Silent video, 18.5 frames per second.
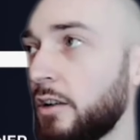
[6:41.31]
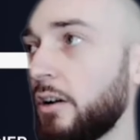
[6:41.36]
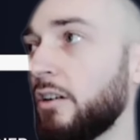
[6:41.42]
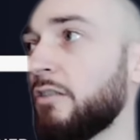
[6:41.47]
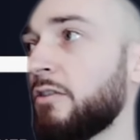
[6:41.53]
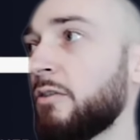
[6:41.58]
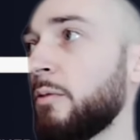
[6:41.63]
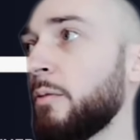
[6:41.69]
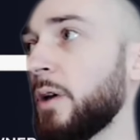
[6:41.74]

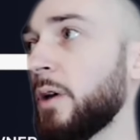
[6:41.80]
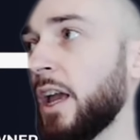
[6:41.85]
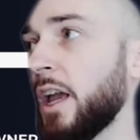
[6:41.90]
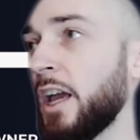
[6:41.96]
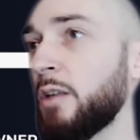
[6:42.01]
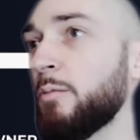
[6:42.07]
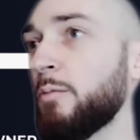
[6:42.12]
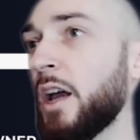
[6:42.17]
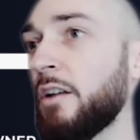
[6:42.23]
of
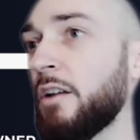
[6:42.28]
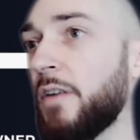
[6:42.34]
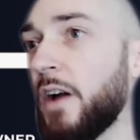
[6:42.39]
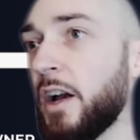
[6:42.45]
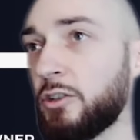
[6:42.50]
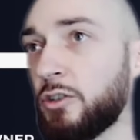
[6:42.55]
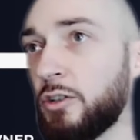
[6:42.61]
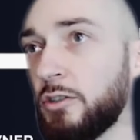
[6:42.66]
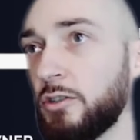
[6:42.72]
end
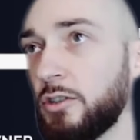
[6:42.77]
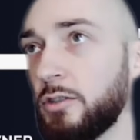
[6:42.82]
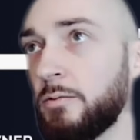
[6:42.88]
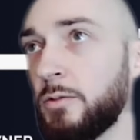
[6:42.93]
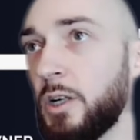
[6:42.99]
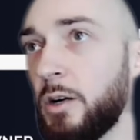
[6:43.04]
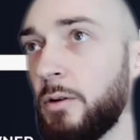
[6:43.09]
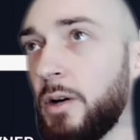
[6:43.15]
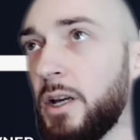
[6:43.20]
manufacturers.
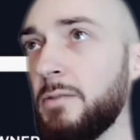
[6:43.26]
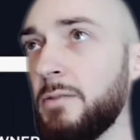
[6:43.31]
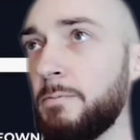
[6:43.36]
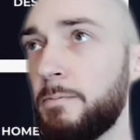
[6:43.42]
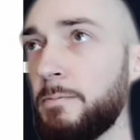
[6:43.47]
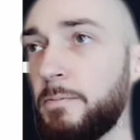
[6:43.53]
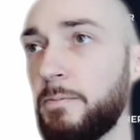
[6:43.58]
All right.